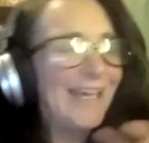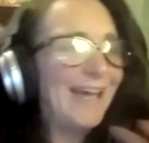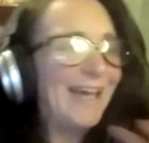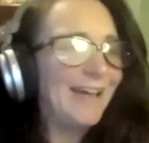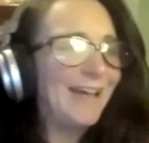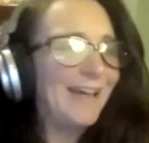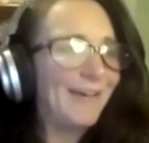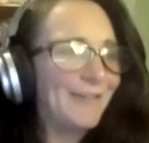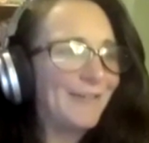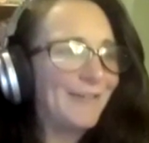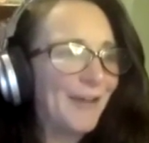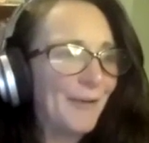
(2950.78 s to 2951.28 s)

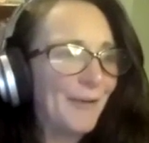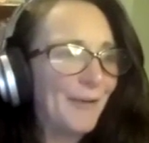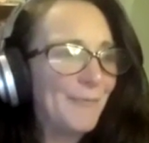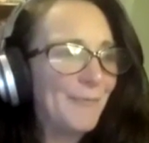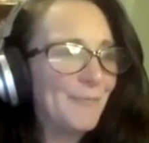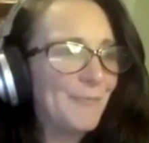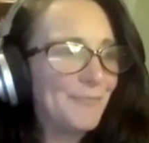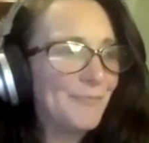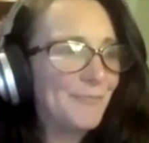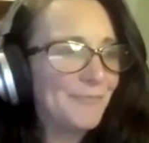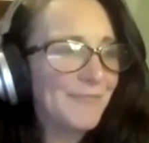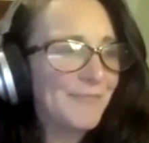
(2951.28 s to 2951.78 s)

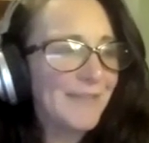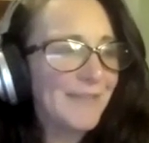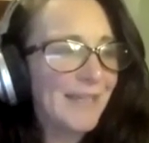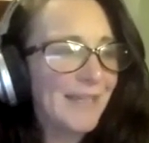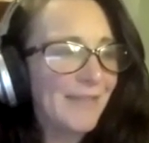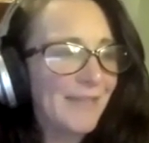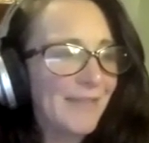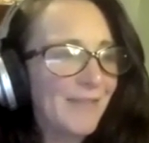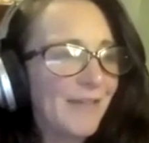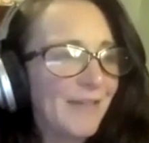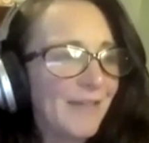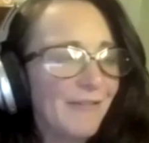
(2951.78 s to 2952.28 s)
I'm
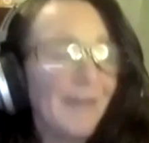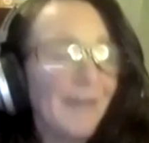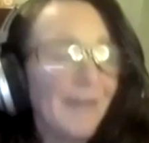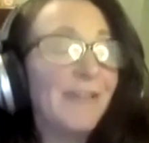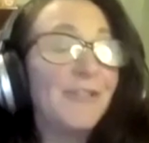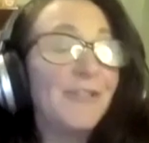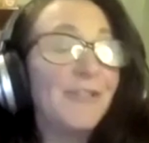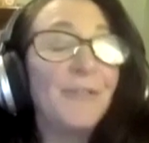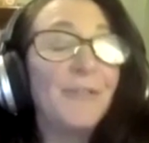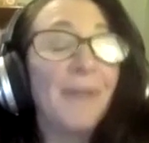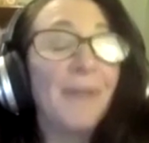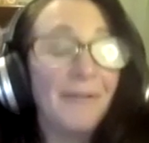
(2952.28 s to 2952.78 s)
there. I
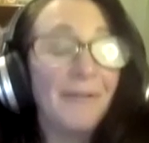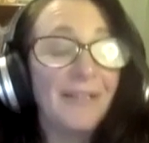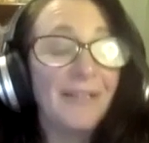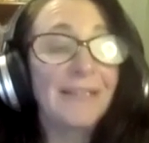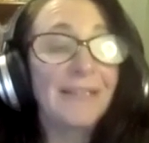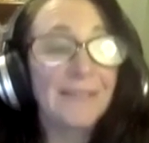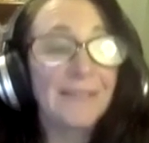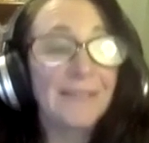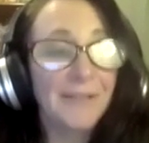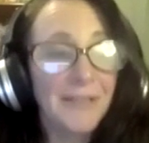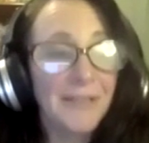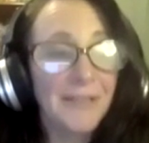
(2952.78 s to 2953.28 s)
do have
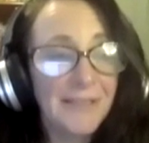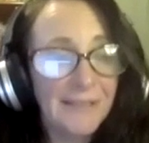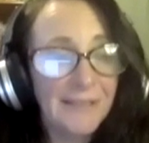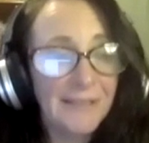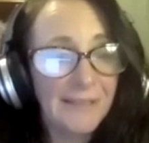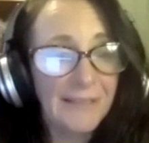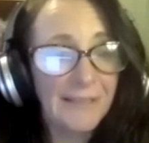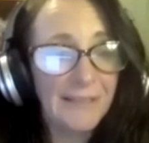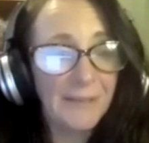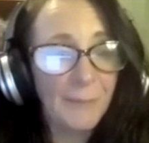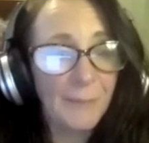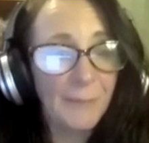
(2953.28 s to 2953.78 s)

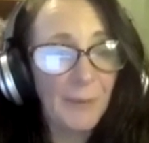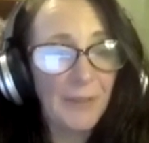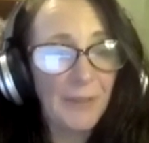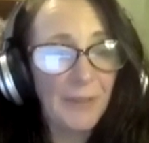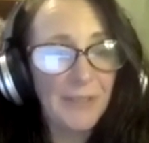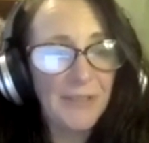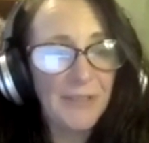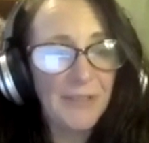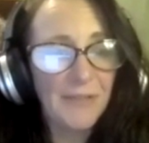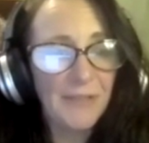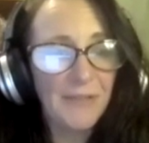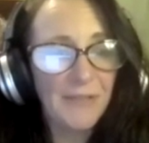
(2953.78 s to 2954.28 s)
anxieties, but I
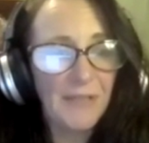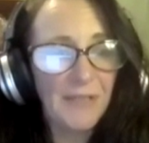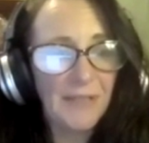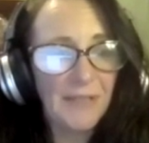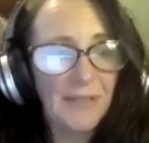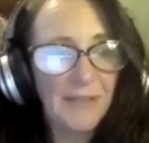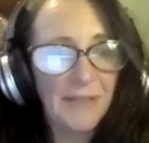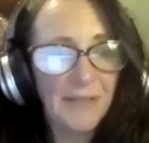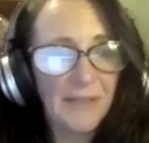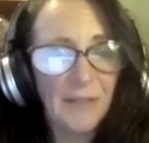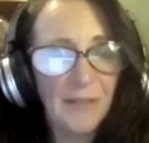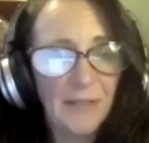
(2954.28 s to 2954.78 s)
do
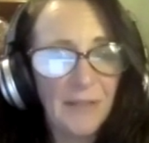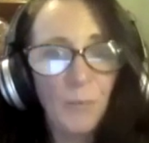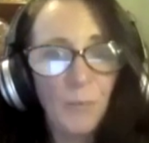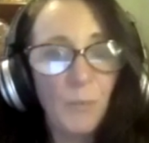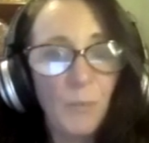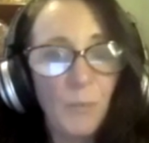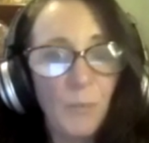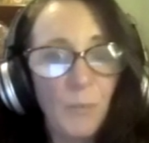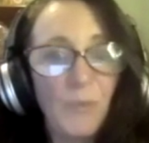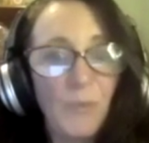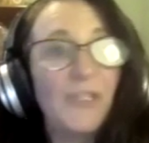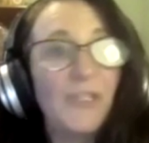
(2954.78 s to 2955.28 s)
think that
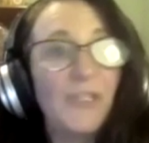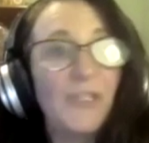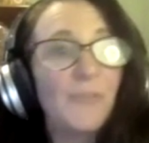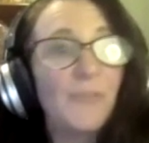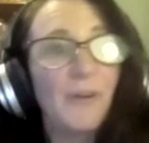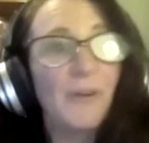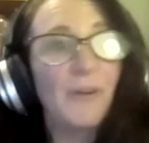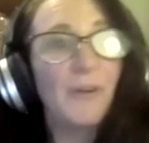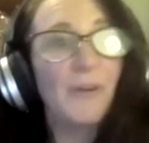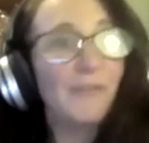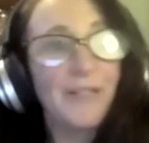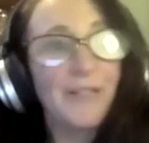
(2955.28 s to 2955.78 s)
just
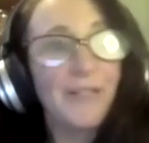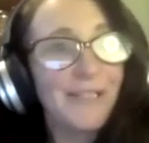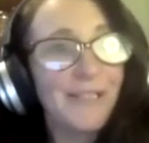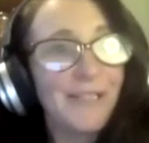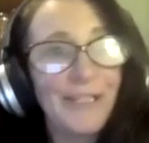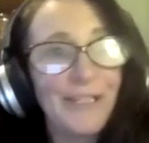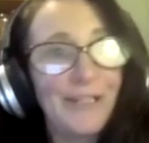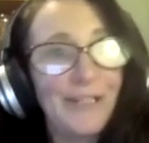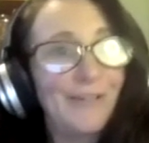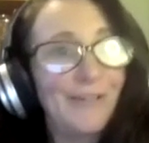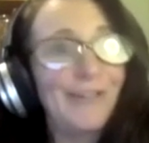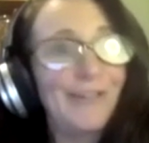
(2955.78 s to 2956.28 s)
by
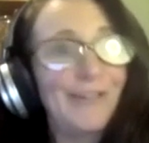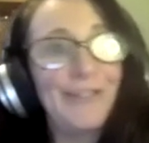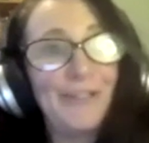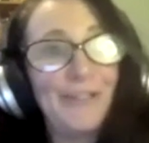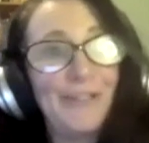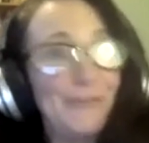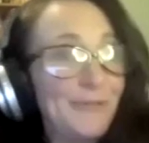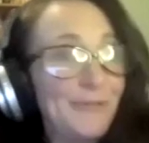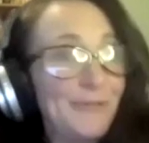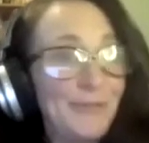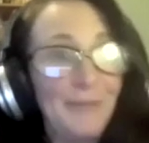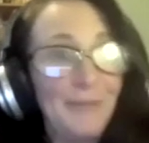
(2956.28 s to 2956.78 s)
finding like
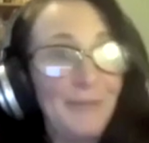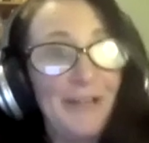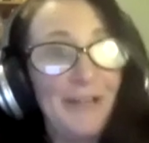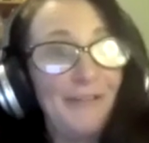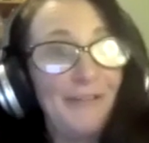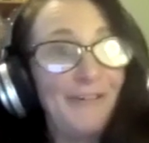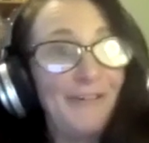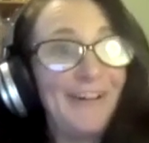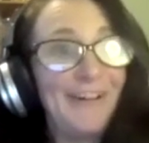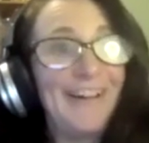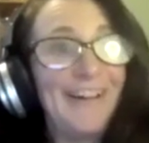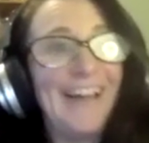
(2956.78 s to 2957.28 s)
you,
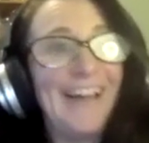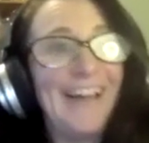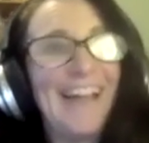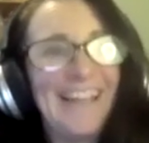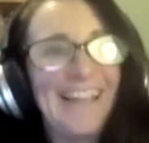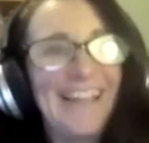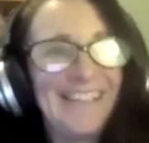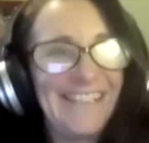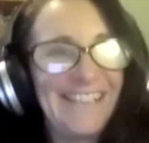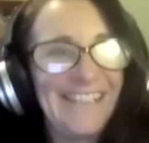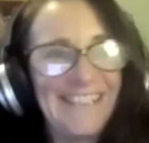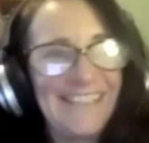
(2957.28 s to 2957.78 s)
Samira,
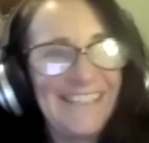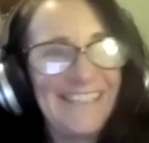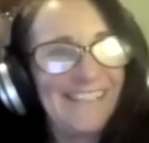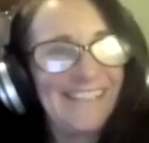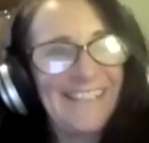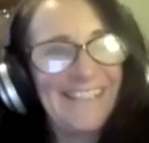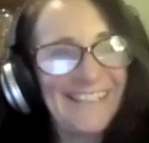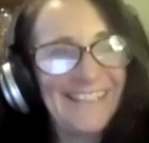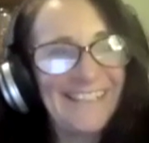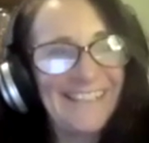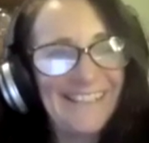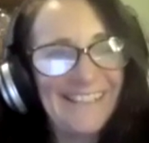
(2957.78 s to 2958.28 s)
and
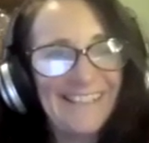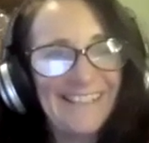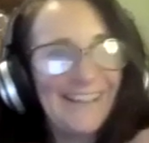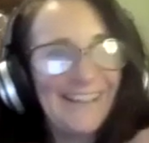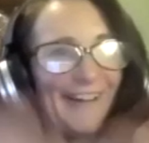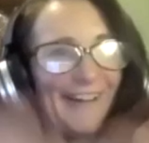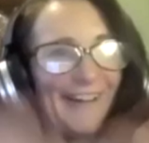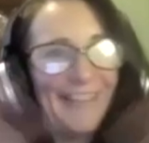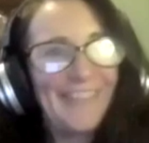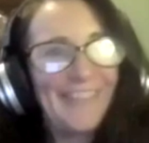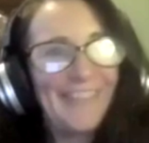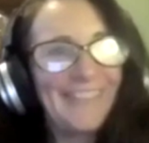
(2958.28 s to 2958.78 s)

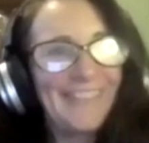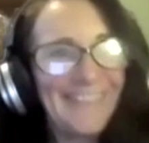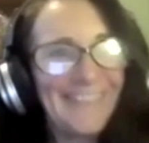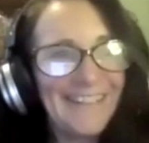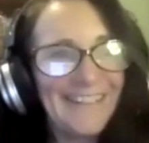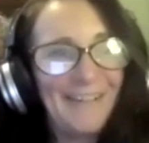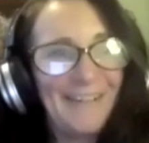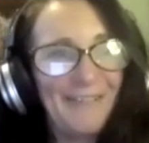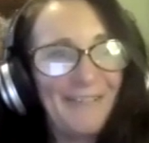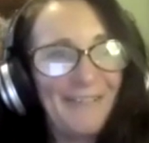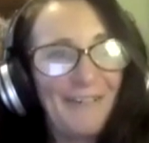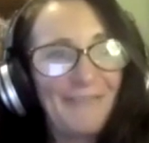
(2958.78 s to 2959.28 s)

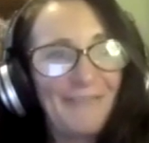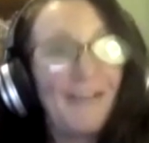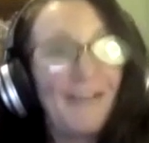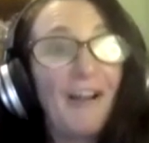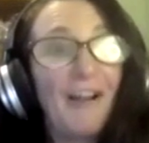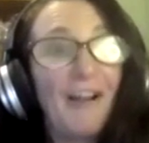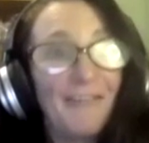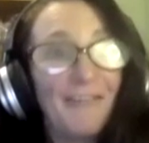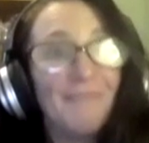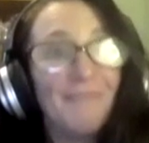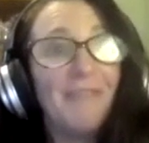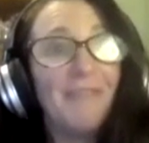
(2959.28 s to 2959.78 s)
you know,
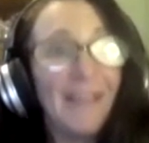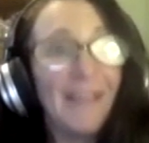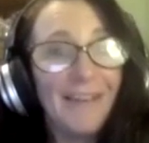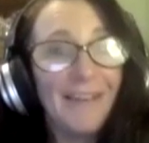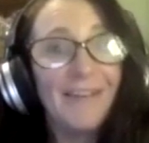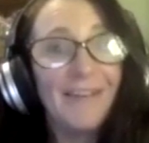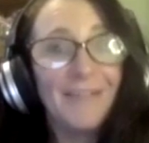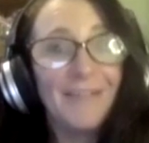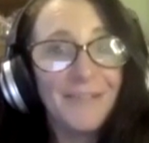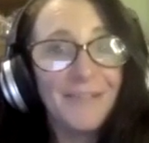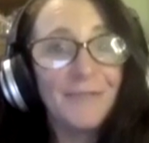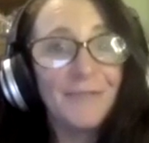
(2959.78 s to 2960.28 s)
I've met
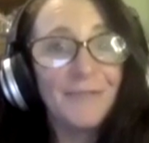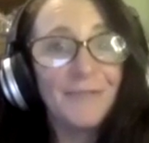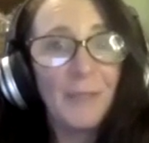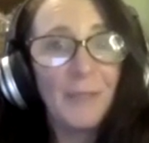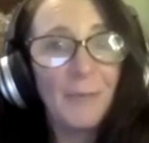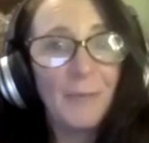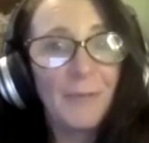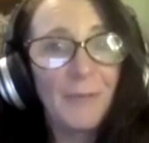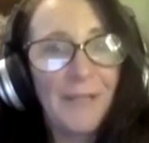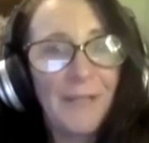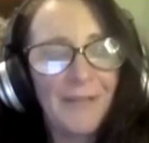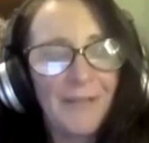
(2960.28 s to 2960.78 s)
loads of
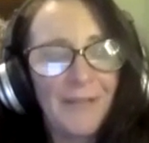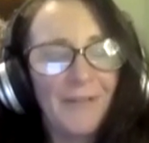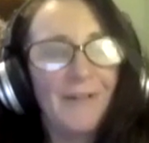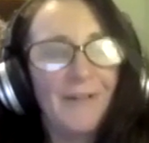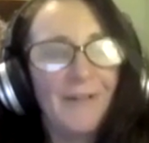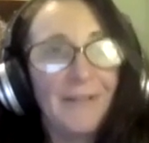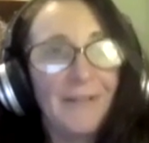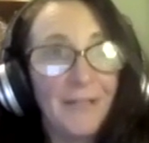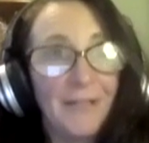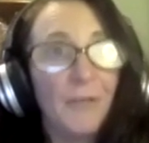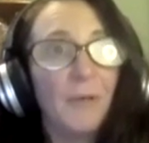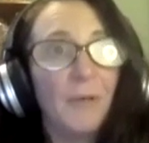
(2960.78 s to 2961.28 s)
people now that
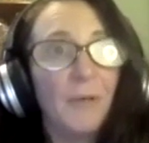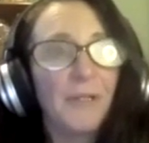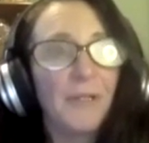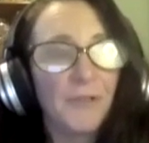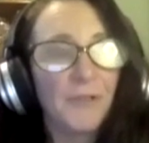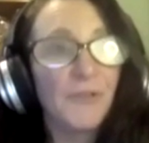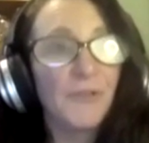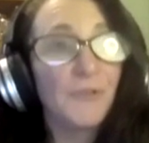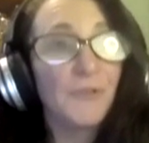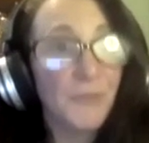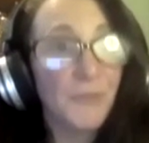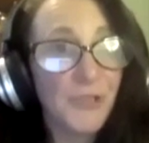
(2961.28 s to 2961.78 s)
I know I
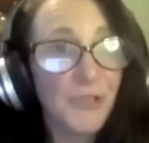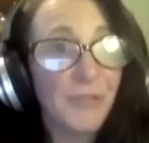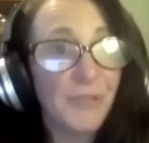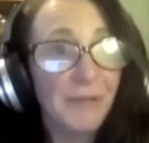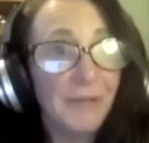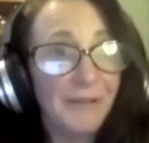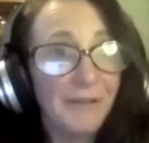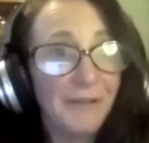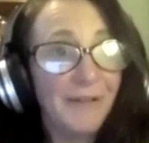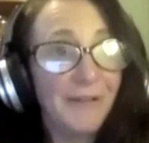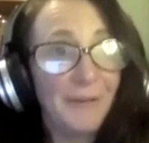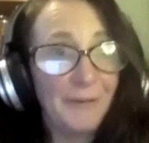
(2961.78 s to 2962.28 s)
could talk to,
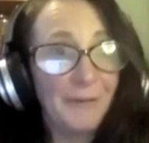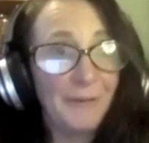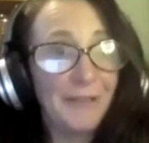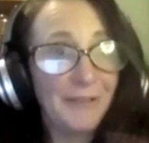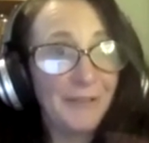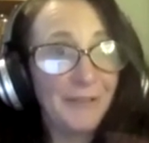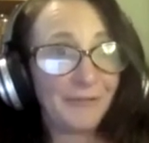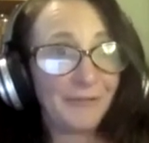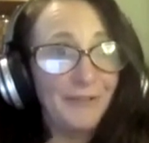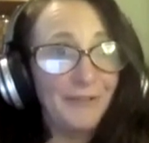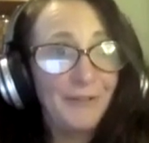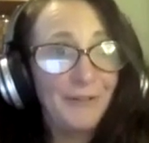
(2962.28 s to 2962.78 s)
and I know I
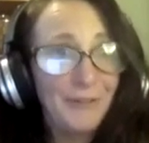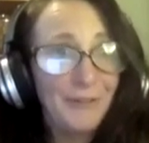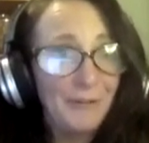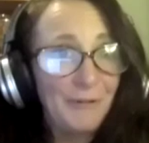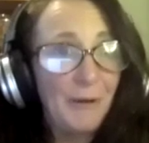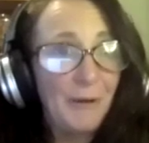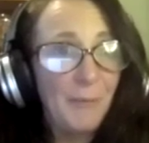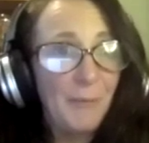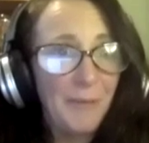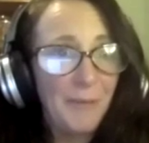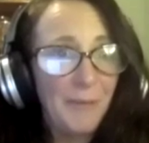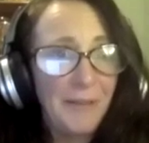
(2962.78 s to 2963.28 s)
could phone
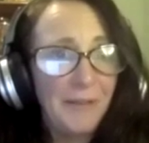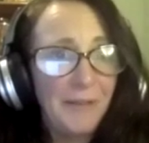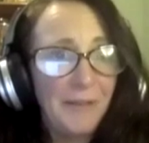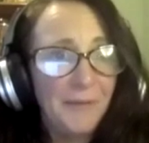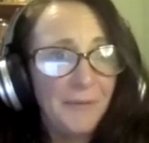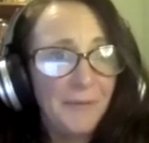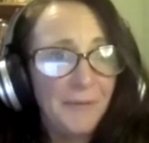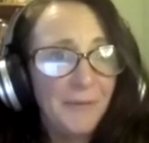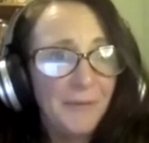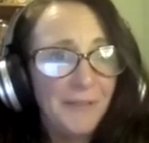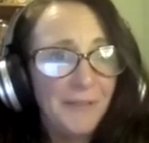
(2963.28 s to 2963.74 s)
you up and go,